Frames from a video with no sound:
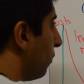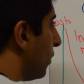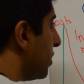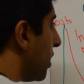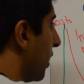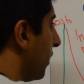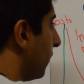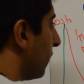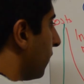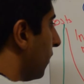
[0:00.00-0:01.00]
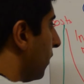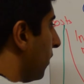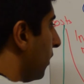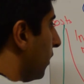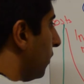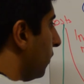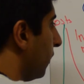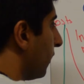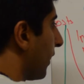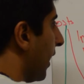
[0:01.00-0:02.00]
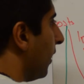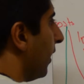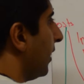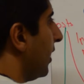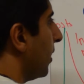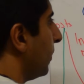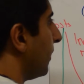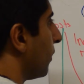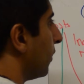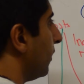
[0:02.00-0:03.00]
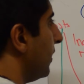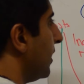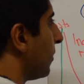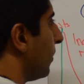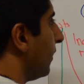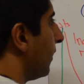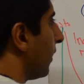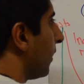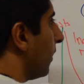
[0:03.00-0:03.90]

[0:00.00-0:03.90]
returns to scale, and here we've got decreasing